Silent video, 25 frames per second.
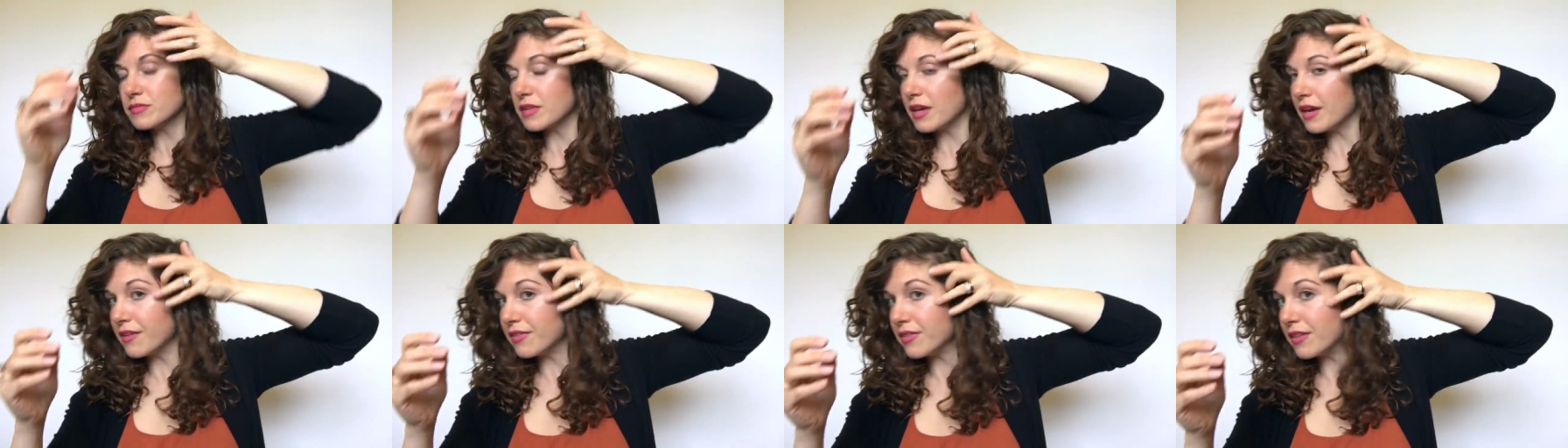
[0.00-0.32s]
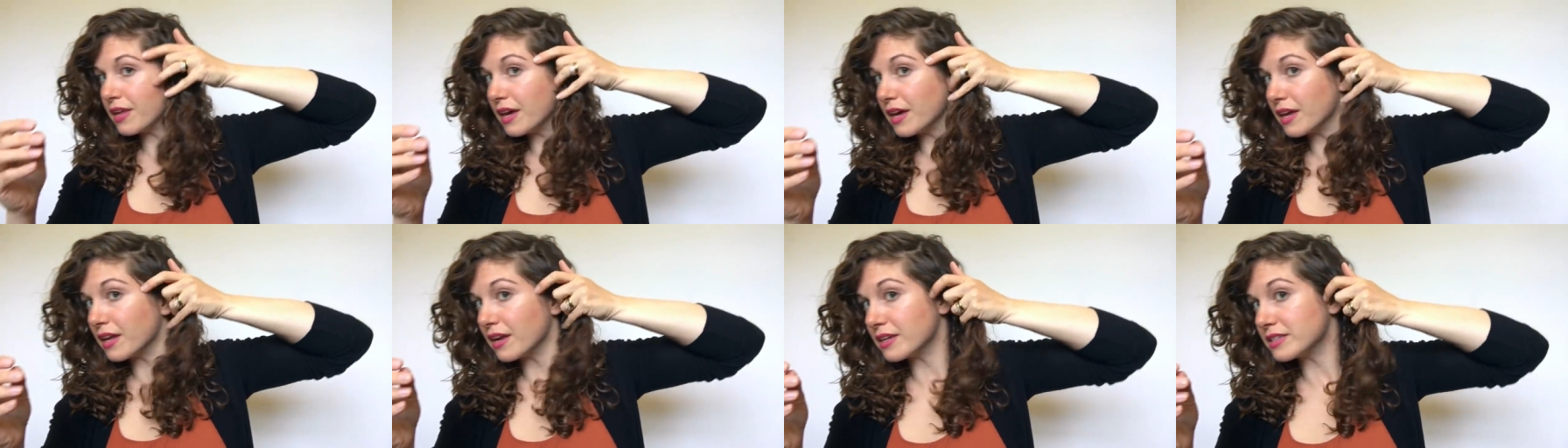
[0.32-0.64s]
And
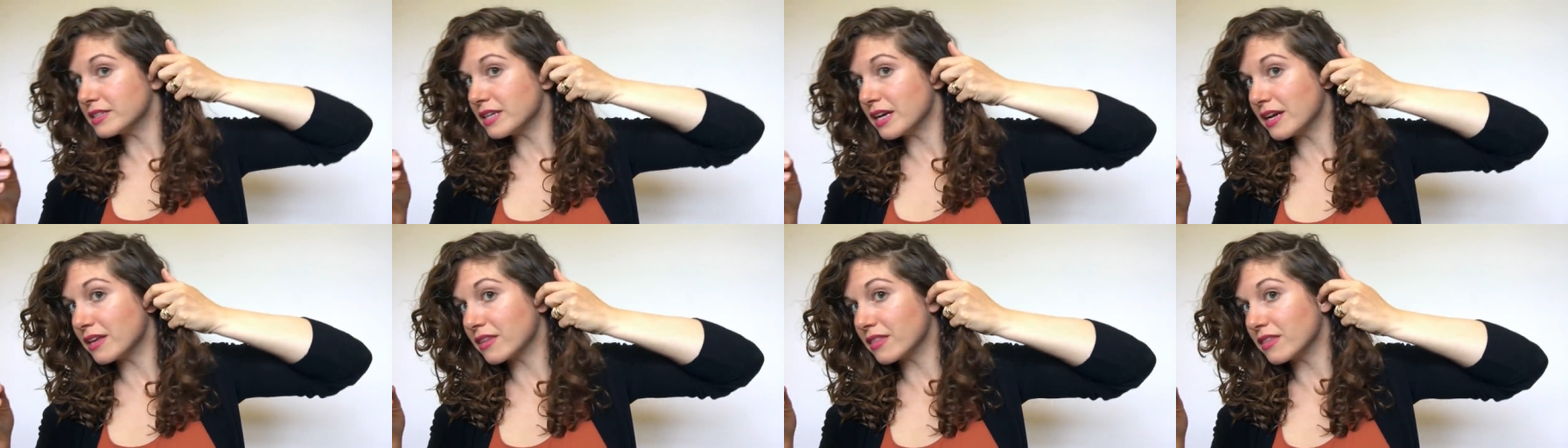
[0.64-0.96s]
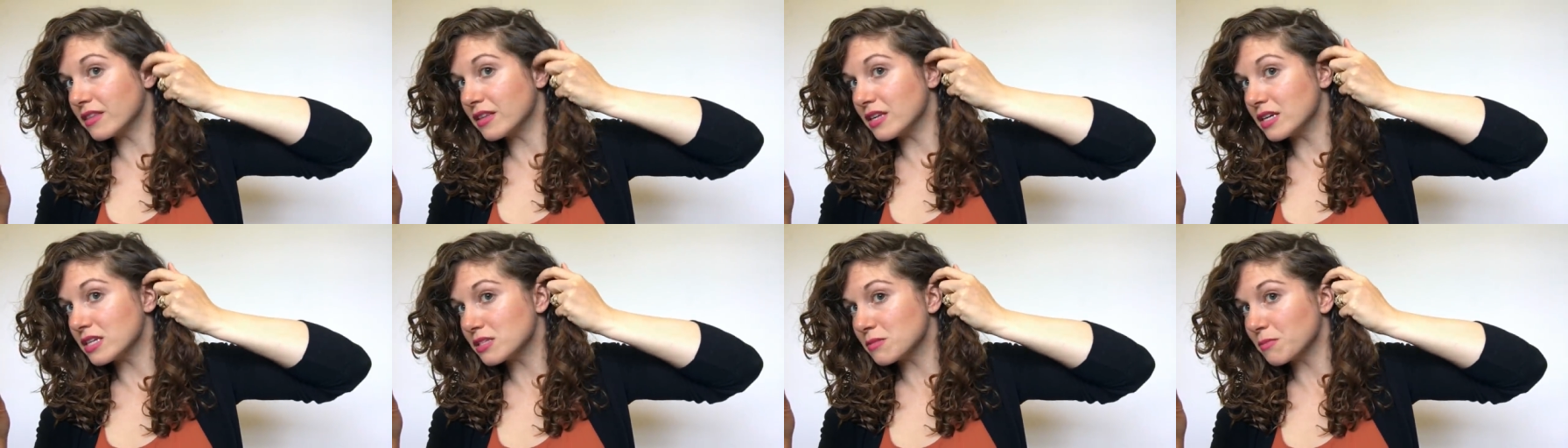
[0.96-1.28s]
then I take
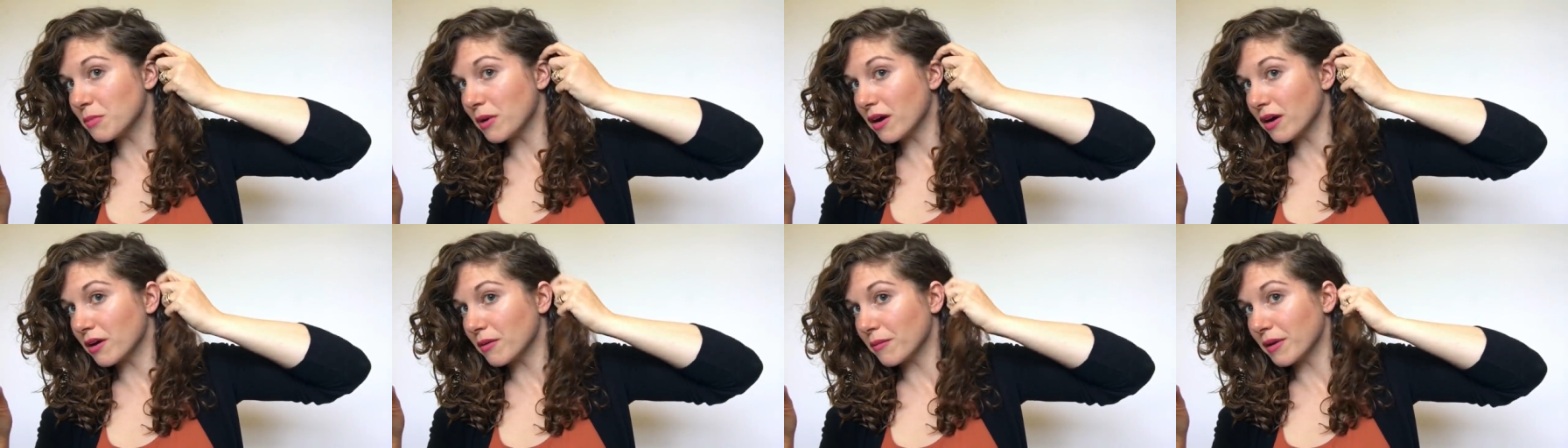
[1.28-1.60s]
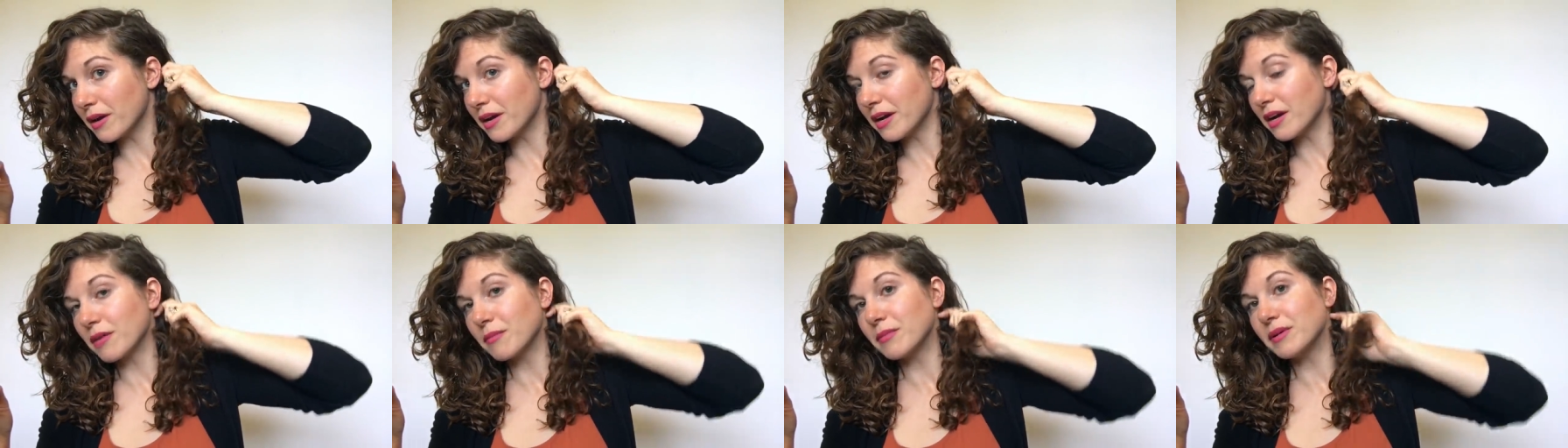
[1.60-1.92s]
this part of
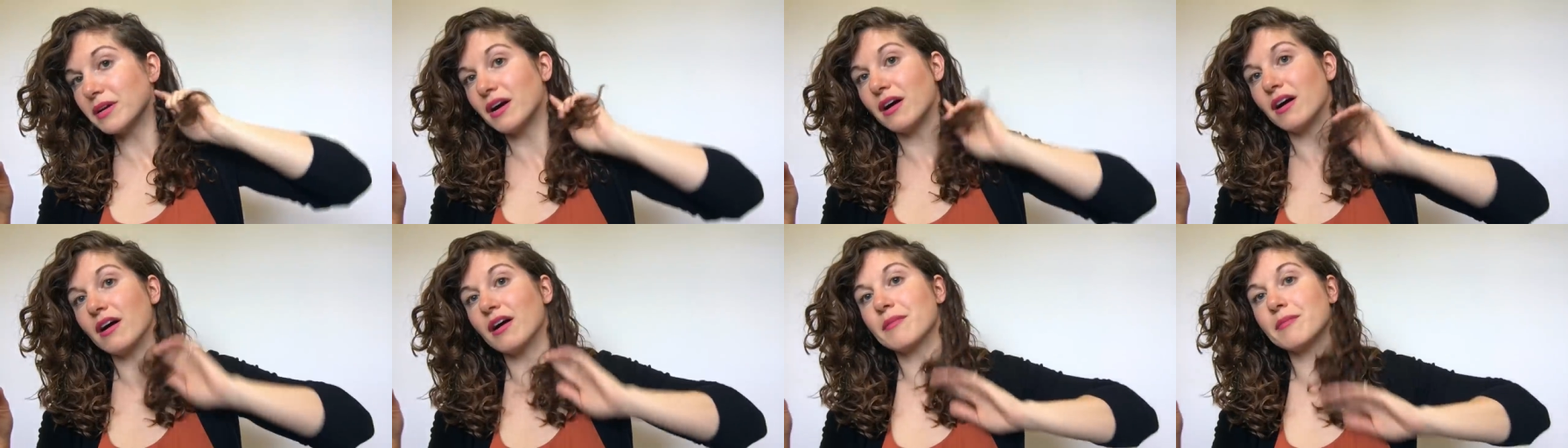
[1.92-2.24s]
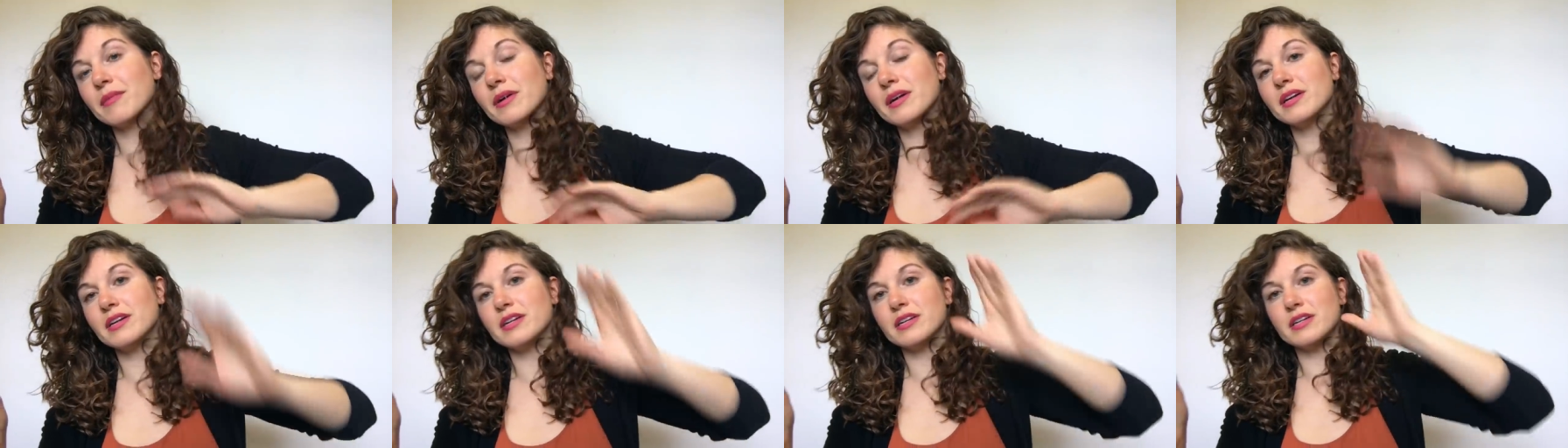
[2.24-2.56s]
my hair behind
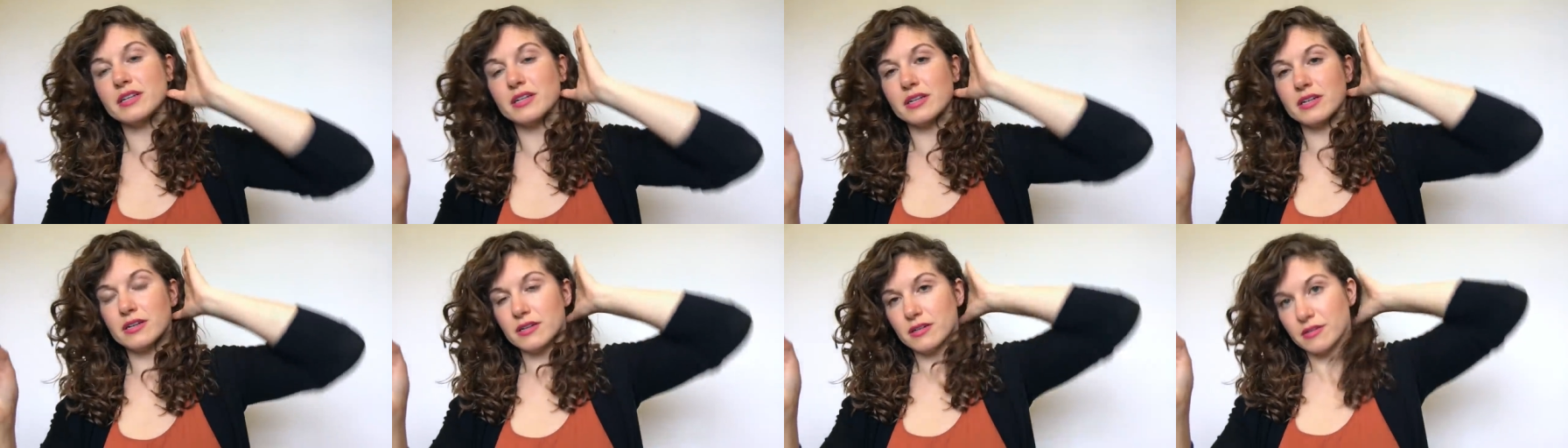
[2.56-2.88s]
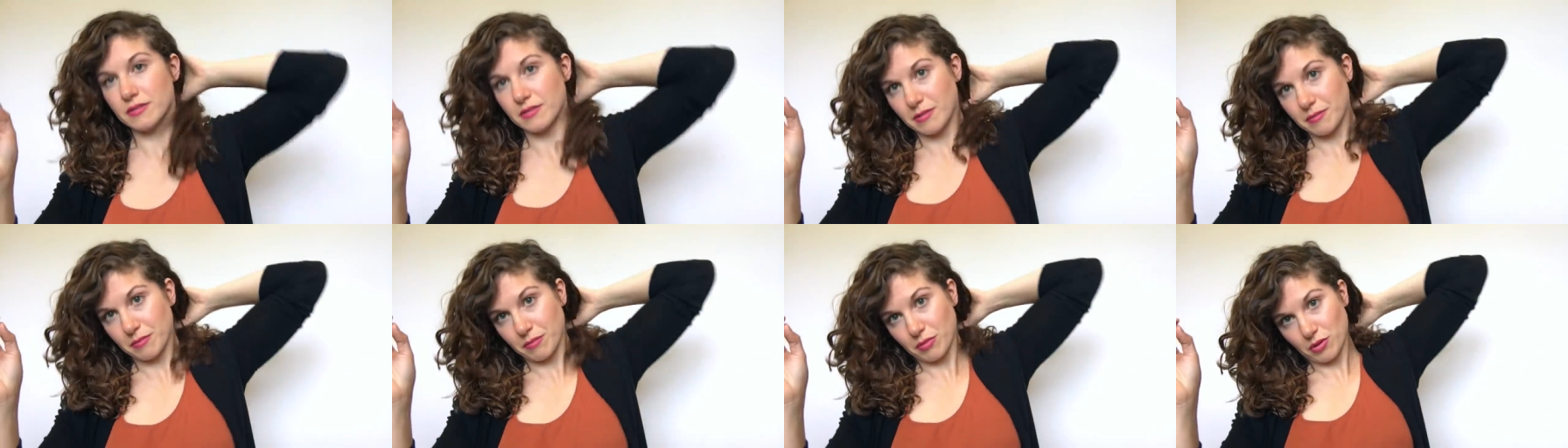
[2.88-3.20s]
my ear
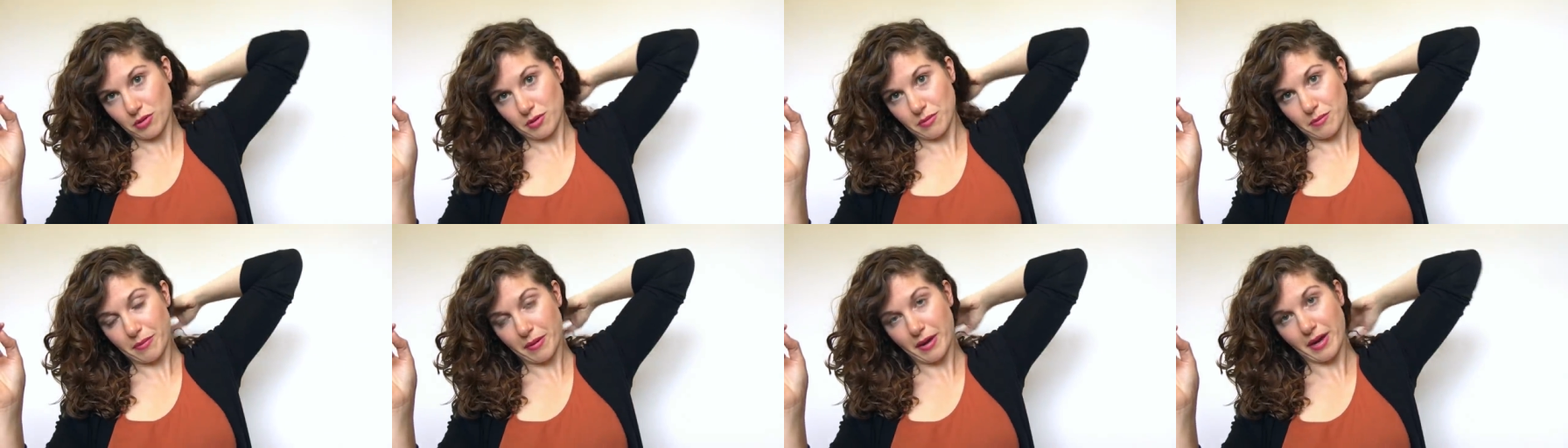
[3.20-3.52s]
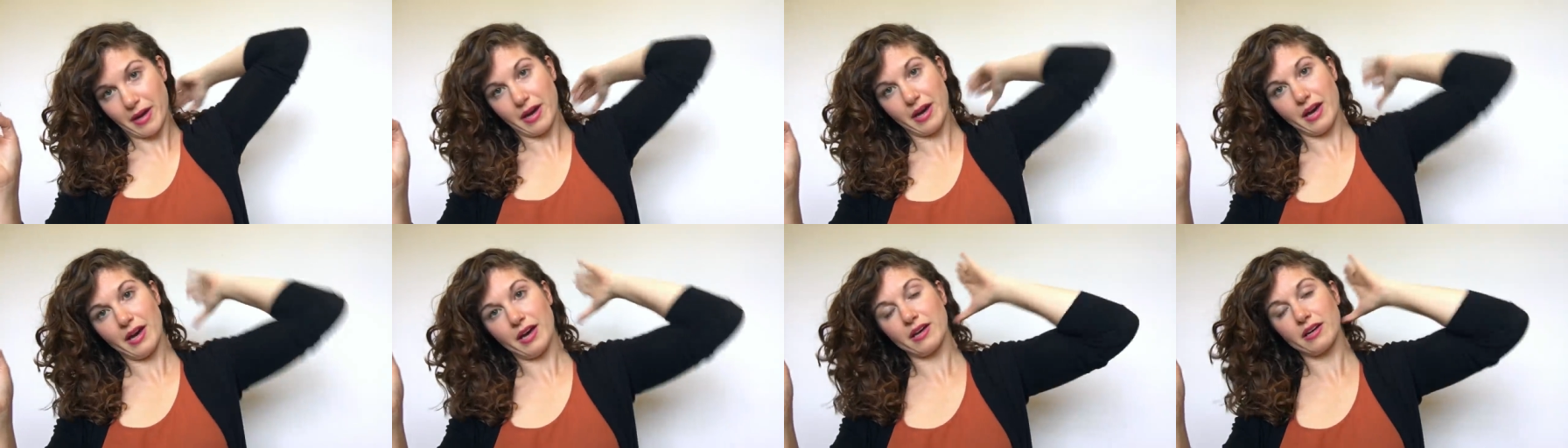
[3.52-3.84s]
and put it
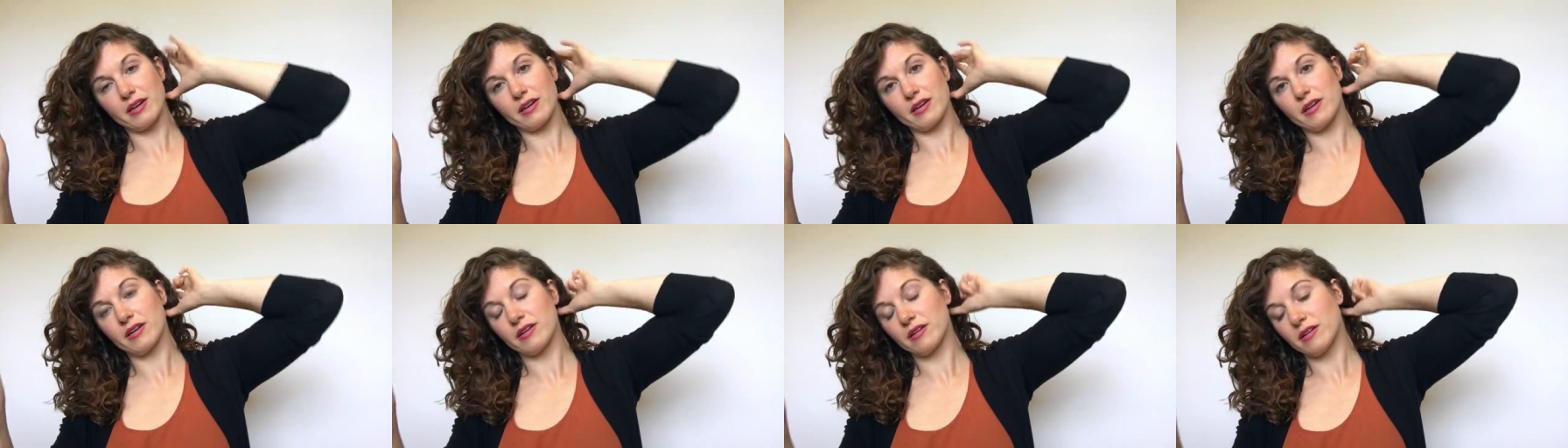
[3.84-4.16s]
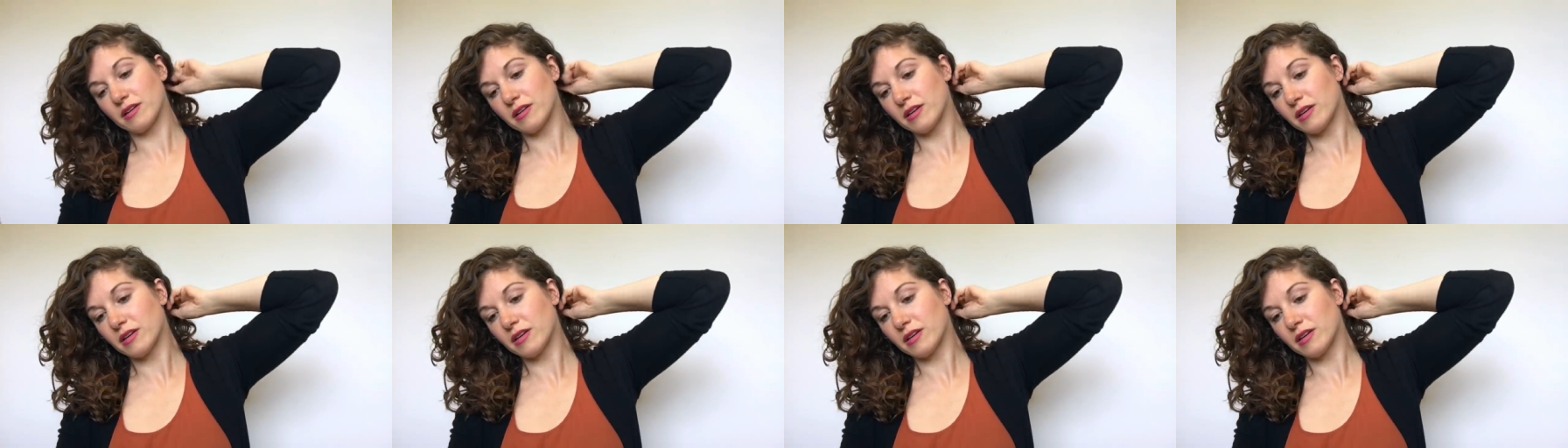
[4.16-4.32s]
back.